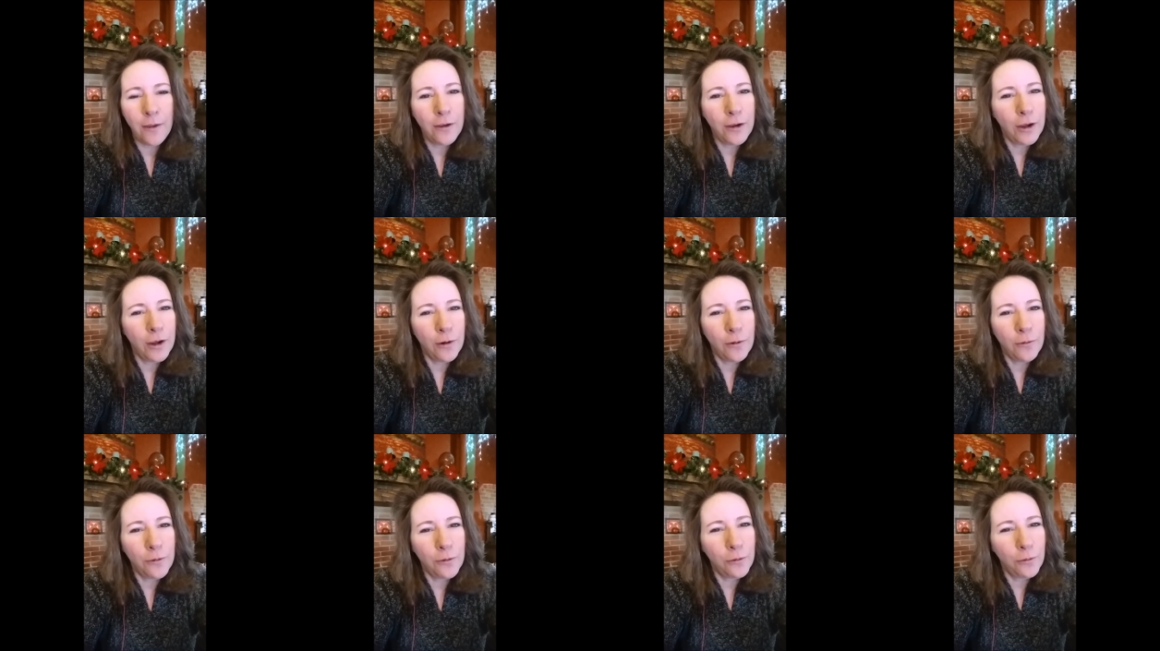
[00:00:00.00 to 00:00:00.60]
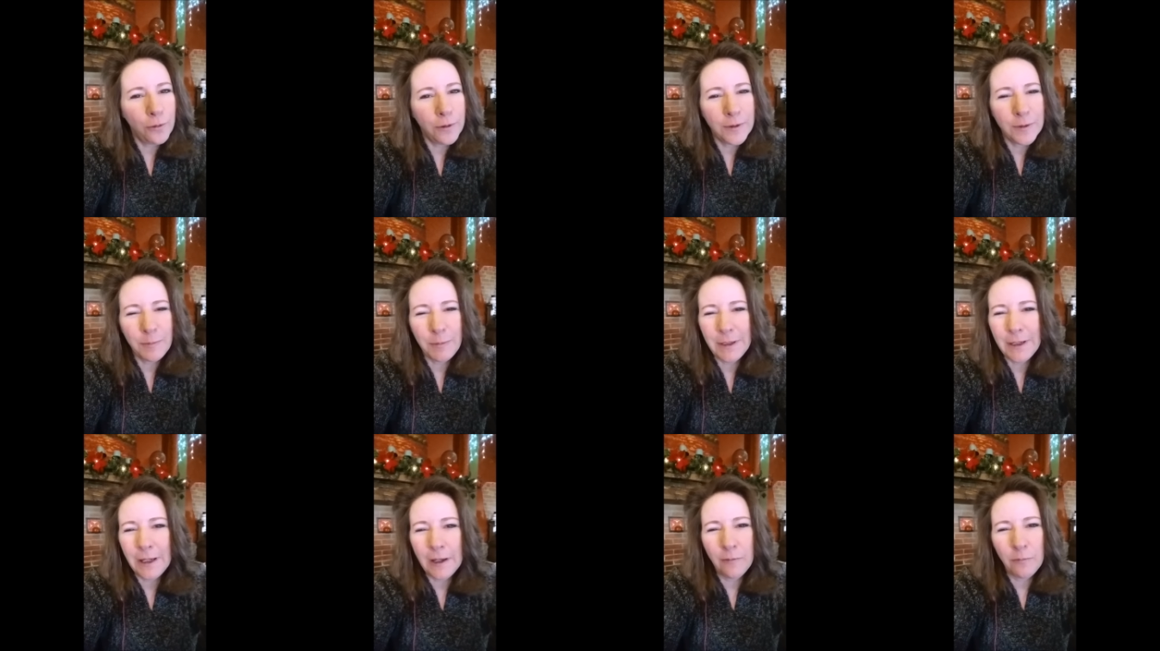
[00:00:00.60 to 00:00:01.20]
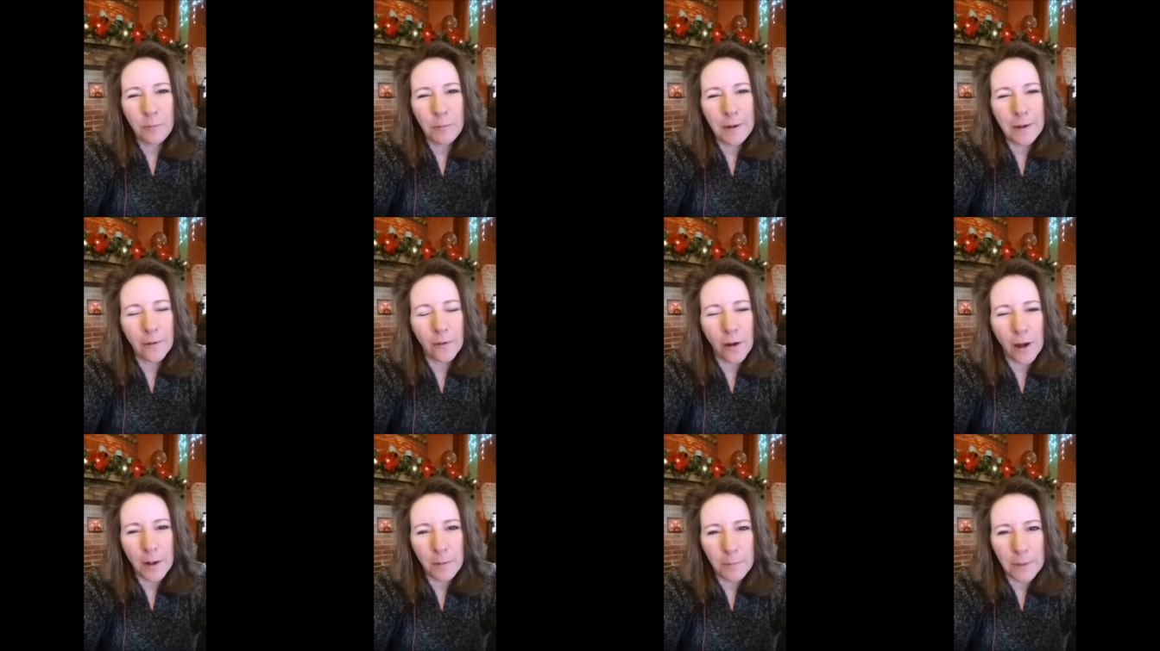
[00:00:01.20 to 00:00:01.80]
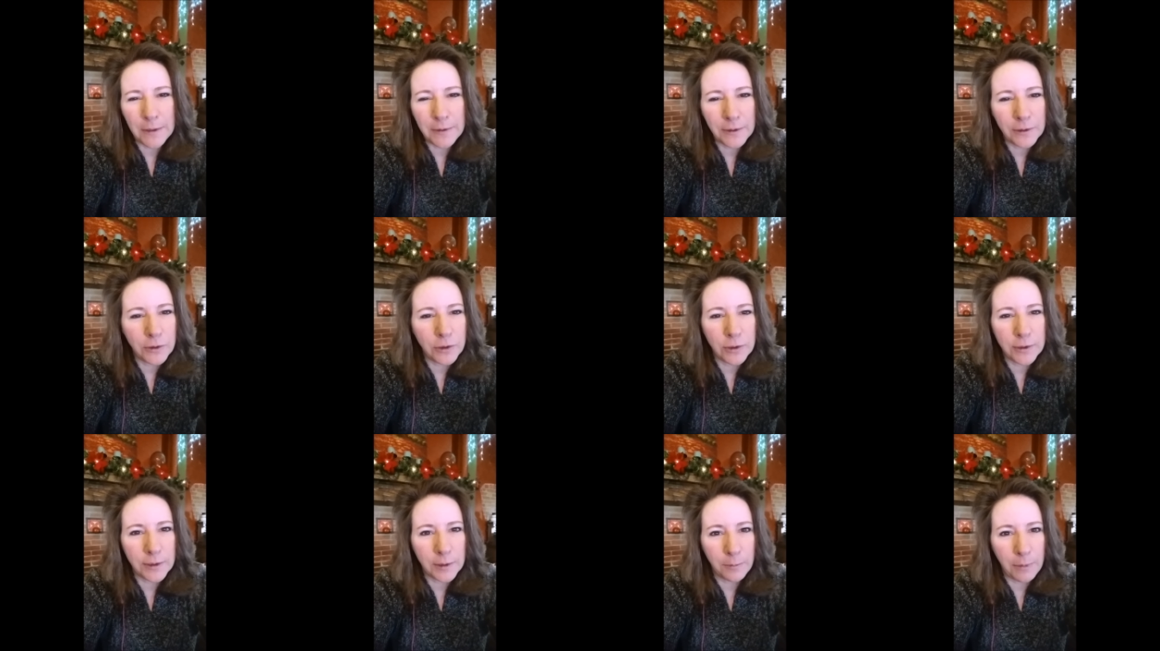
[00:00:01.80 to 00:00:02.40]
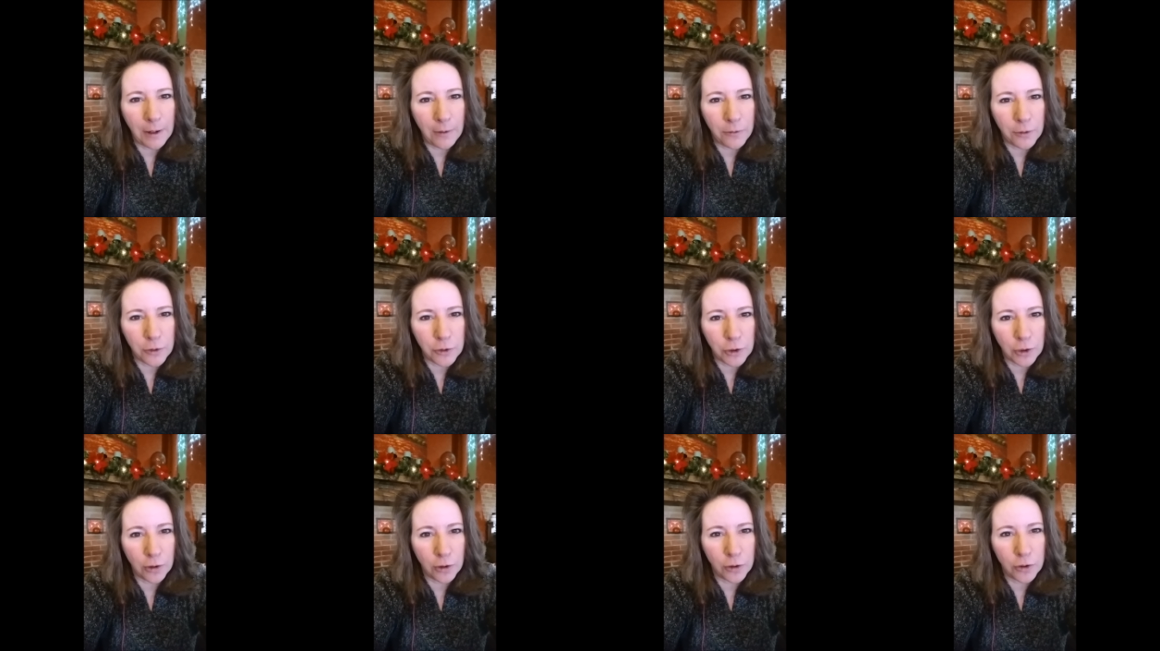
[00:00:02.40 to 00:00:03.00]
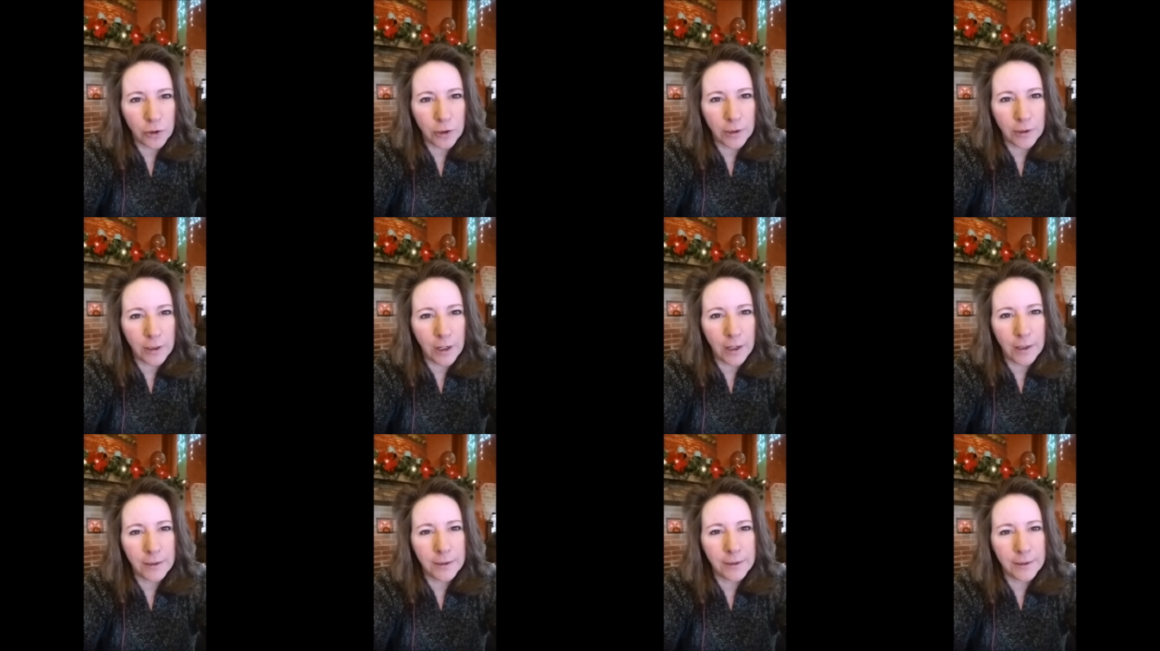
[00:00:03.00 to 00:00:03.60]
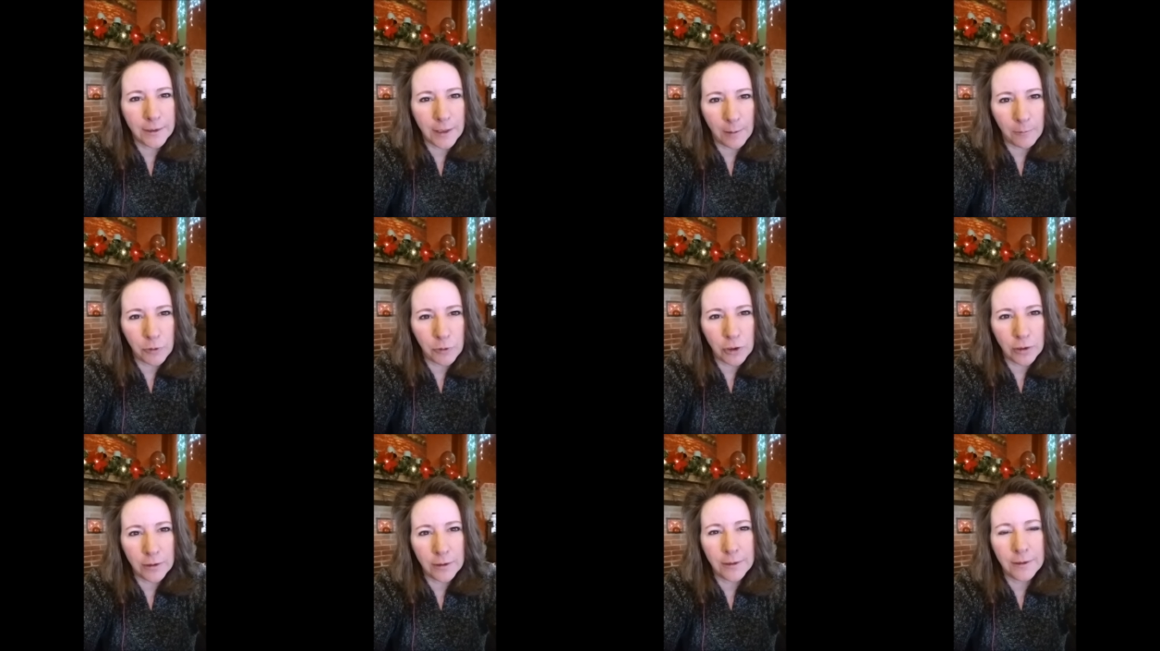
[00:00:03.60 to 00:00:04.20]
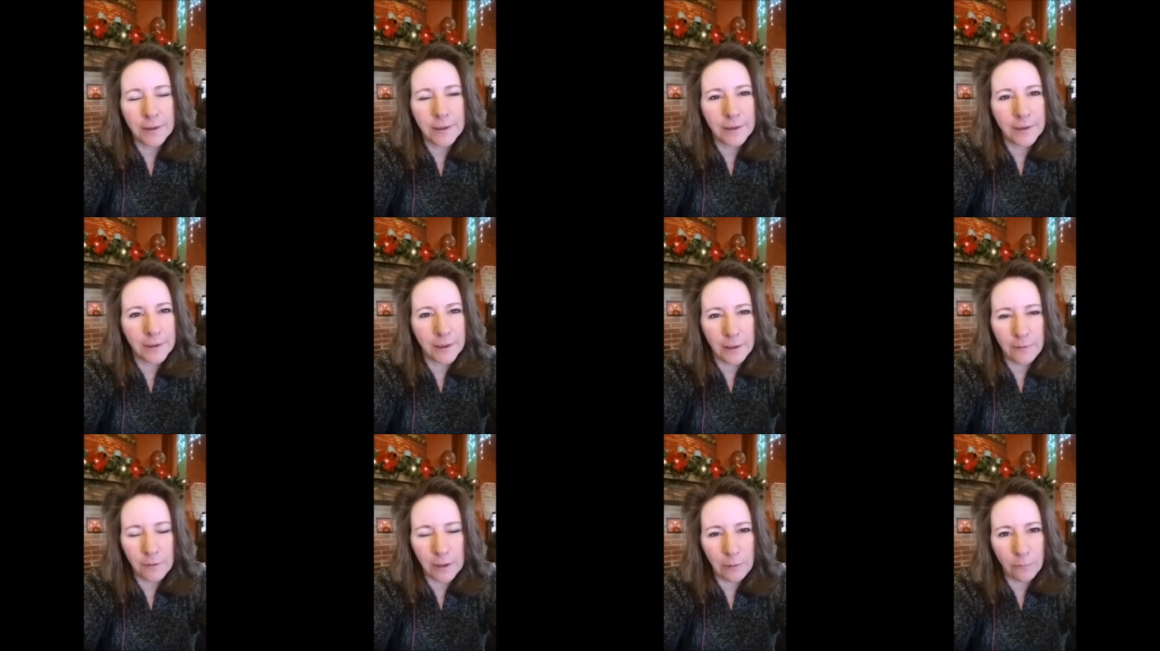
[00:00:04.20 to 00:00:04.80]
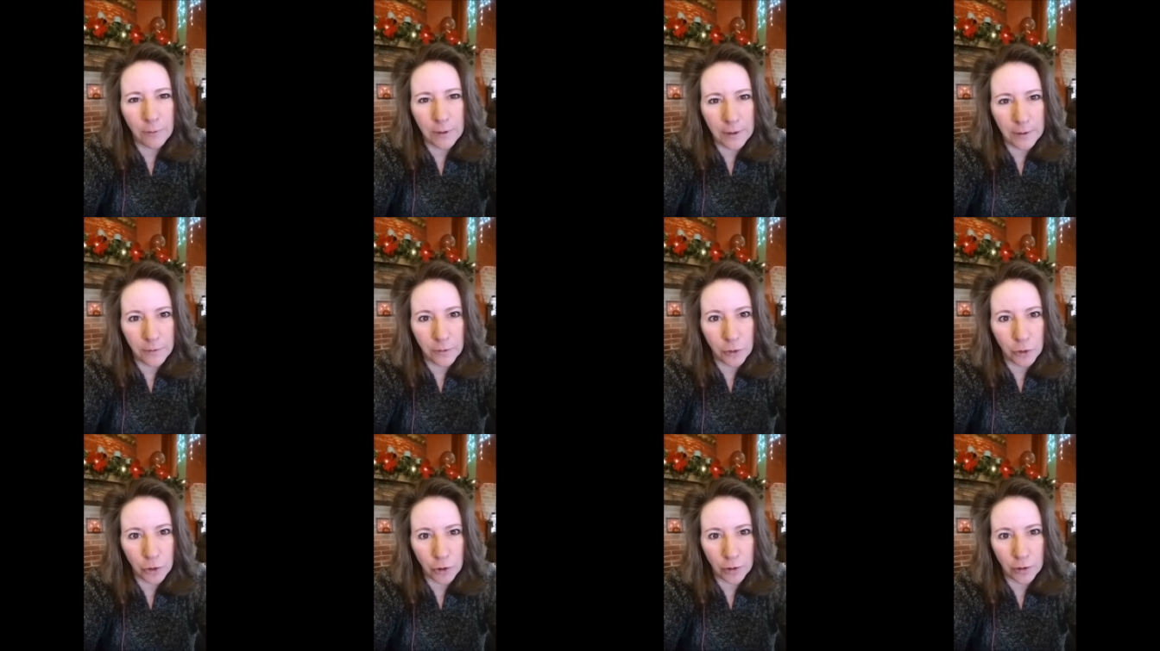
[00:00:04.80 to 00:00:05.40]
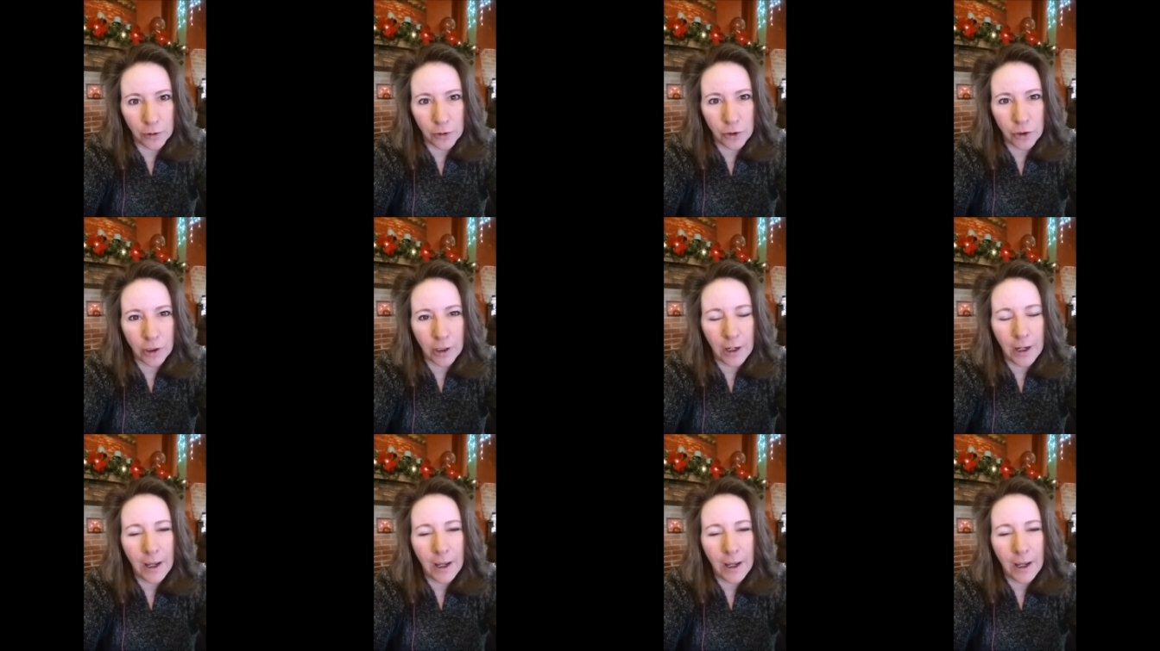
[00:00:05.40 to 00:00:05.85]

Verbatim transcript: You know, the Lord has been giving me a lot of messages about the church and, and deception and deceiving within the church.